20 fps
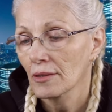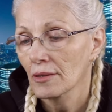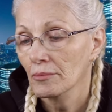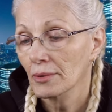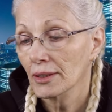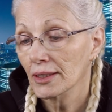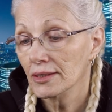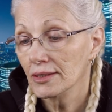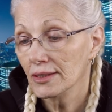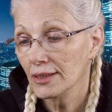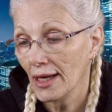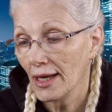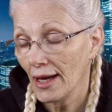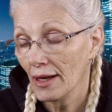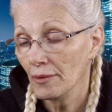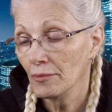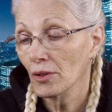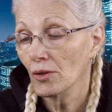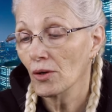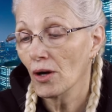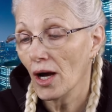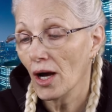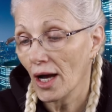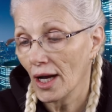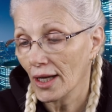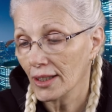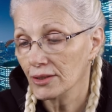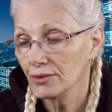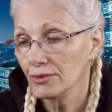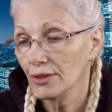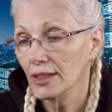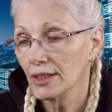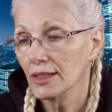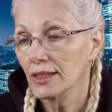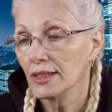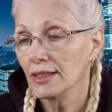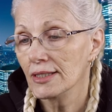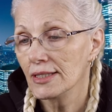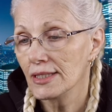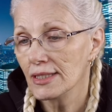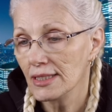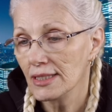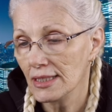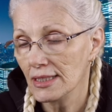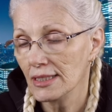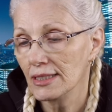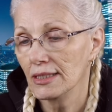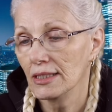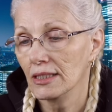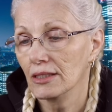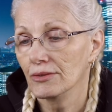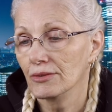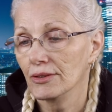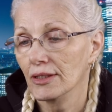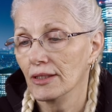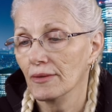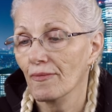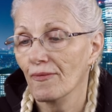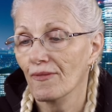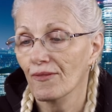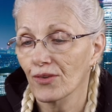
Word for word: but it's Camo Hydrating CC Cream.